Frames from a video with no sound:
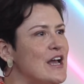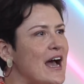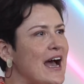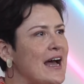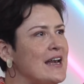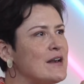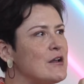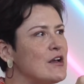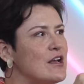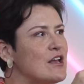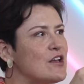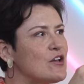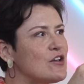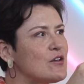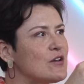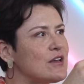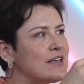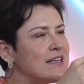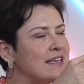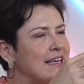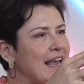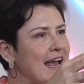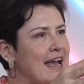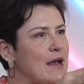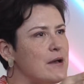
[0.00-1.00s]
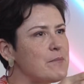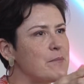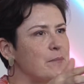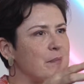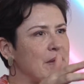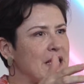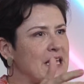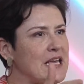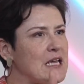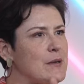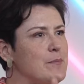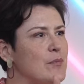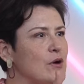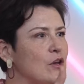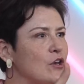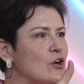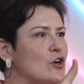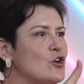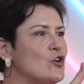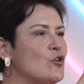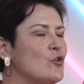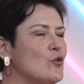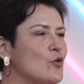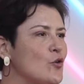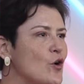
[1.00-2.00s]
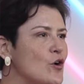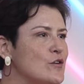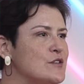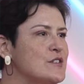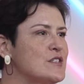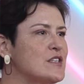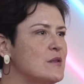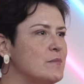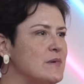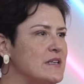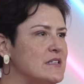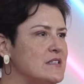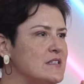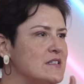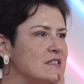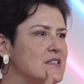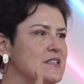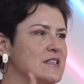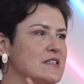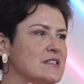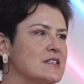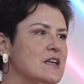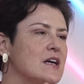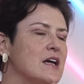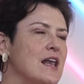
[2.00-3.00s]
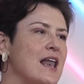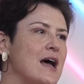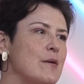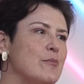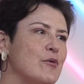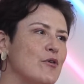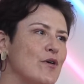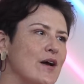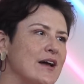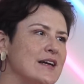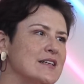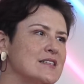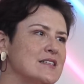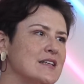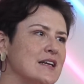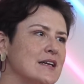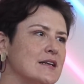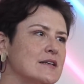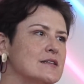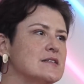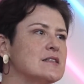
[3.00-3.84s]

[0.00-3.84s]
And get people across the businesses collaborating.